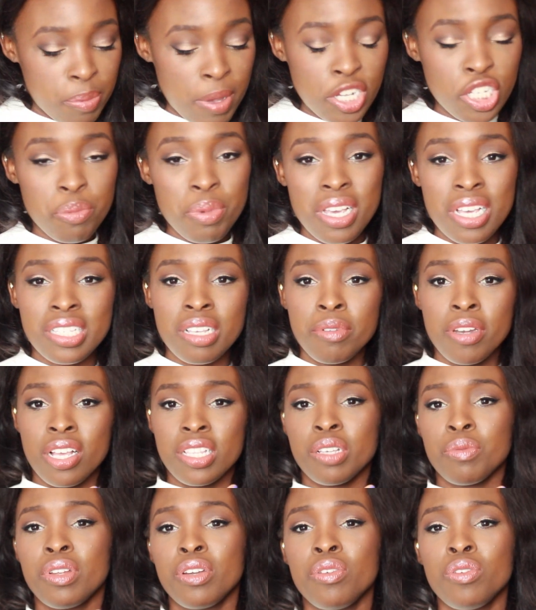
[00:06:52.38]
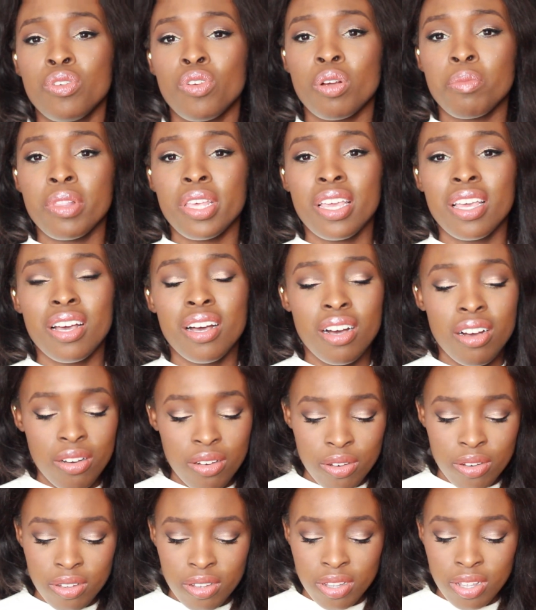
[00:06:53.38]
especially because I'm not someone who normally,
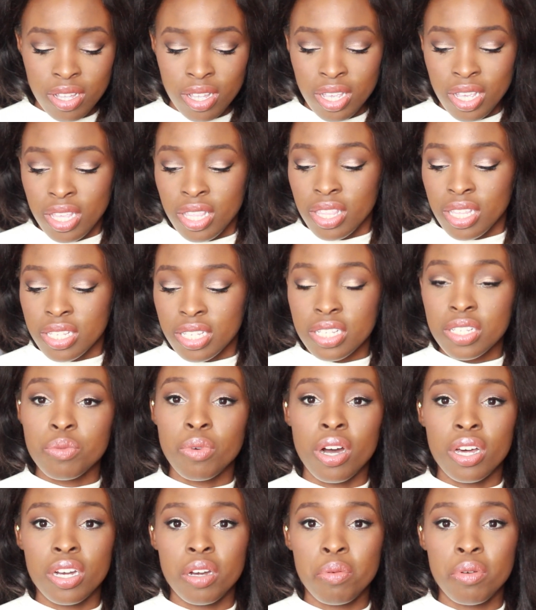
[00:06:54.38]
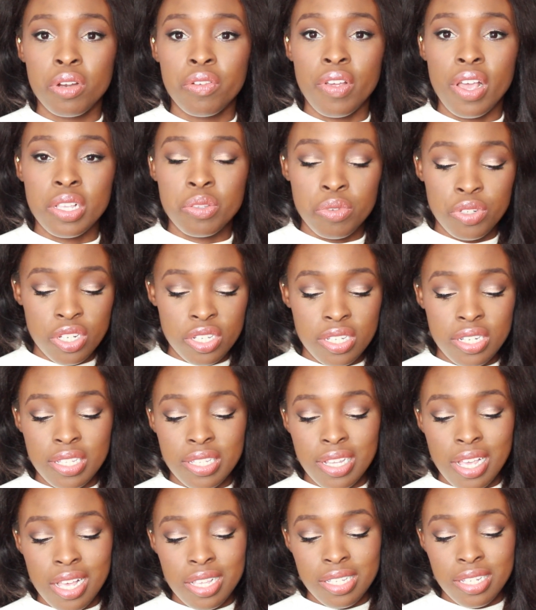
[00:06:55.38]
oh, this is waterproof as we just
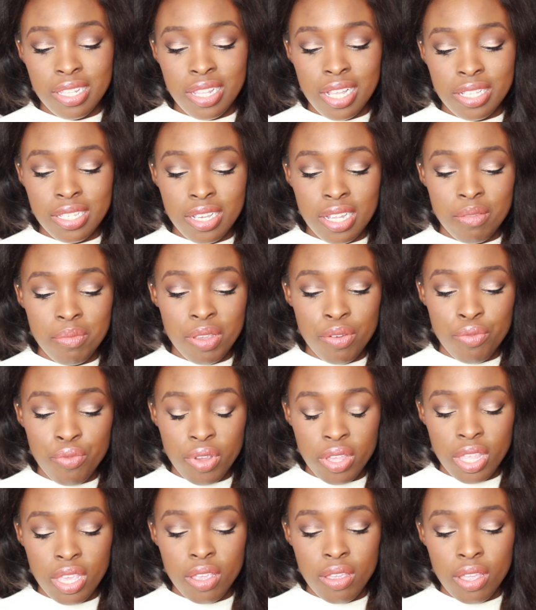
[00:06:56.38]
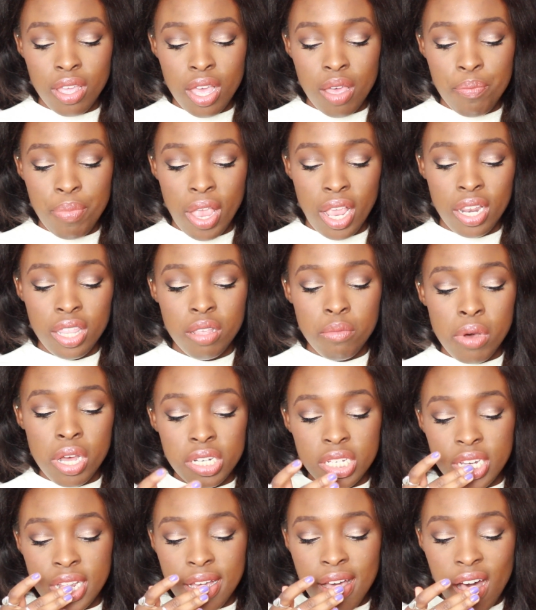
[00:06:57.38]
discussed, and that's gonna be really a pain in the
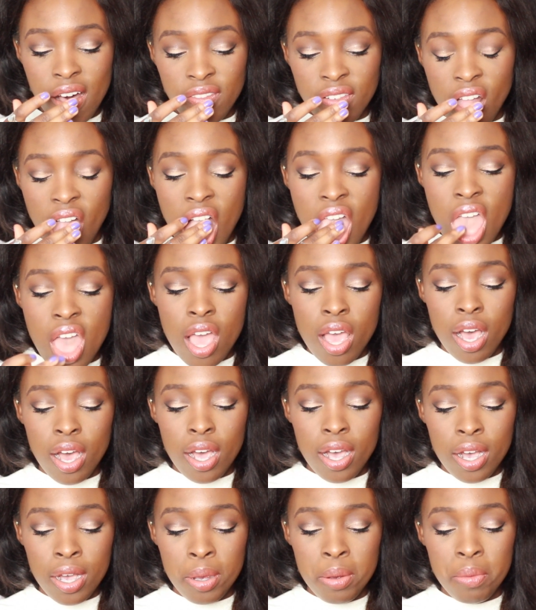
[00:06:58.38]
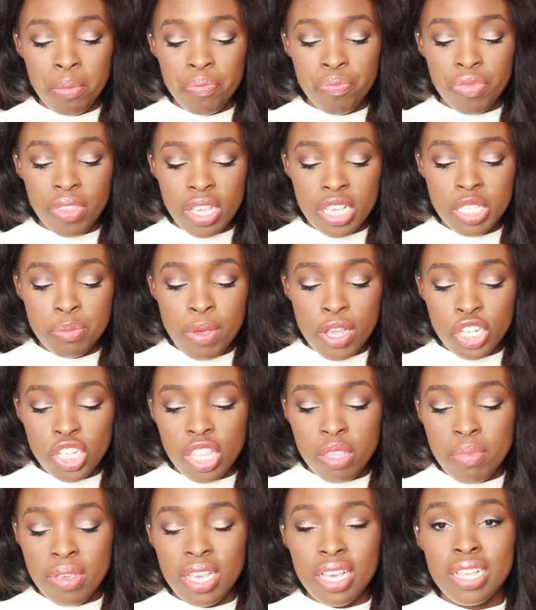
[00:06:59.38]
butt to take off. Um,
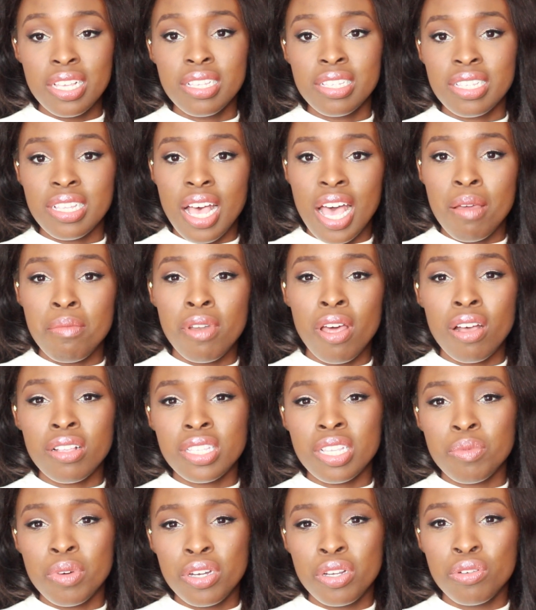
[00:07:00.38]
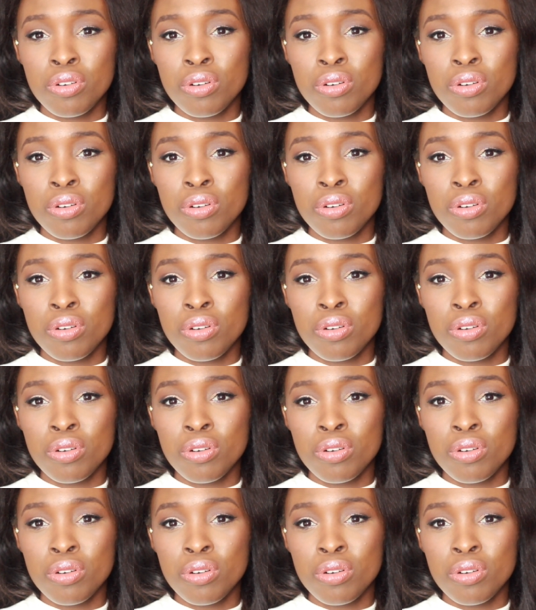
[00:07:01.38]
especially because I'm not someone